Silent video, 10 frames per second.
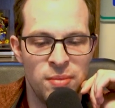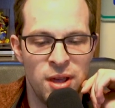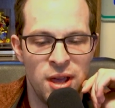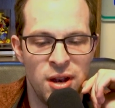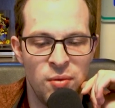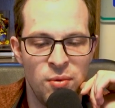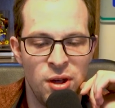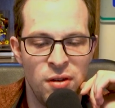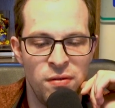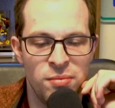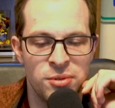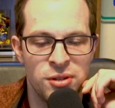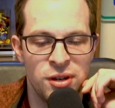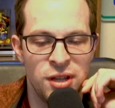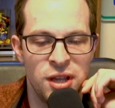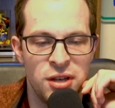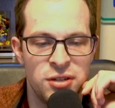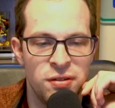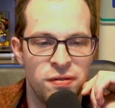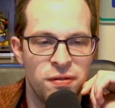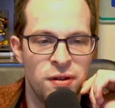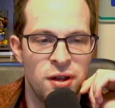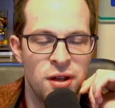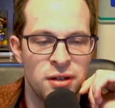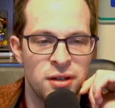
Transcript: man, and one of them's gonna get you fucked